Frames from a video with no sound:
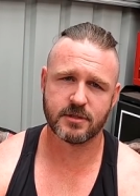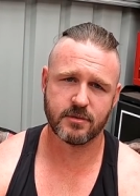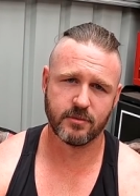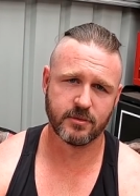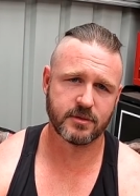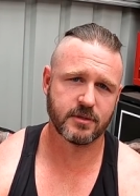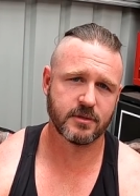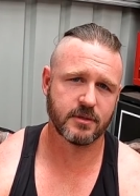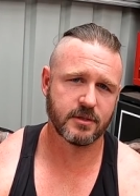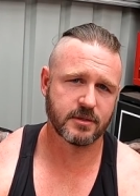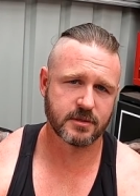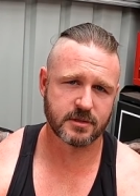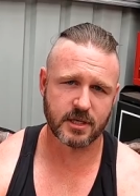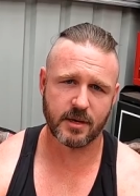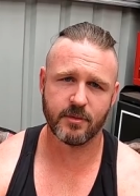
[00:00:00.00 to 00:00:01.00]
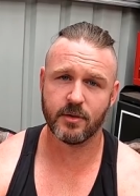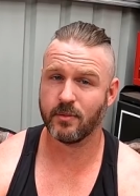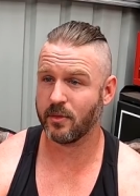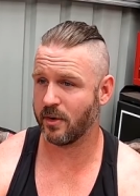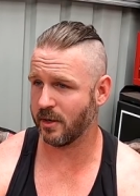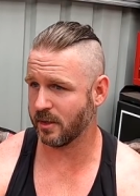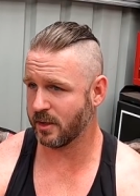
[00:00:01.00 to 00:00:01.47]
Thornton is a
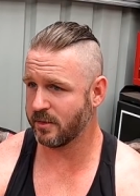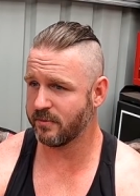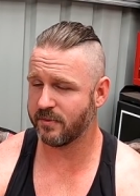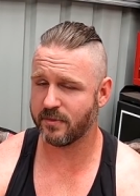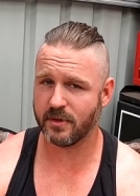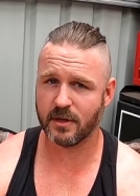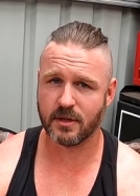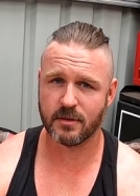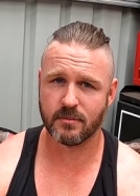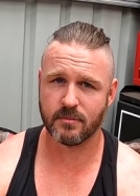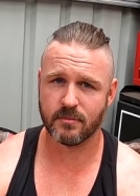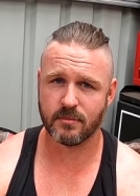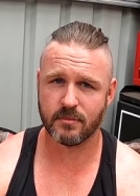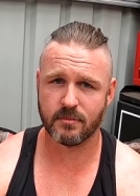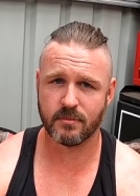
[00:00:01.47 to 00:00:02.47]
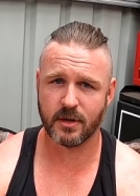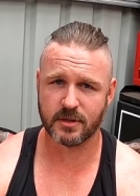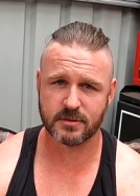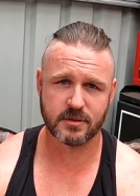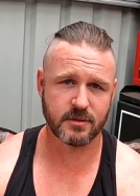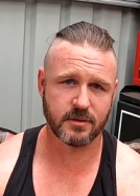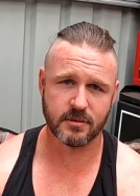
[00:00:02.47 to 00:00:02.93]
suburb where I live and
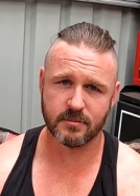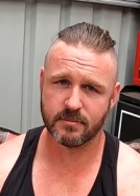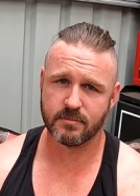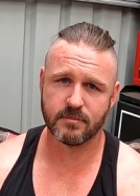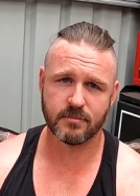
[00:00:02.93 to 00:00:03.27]
most of the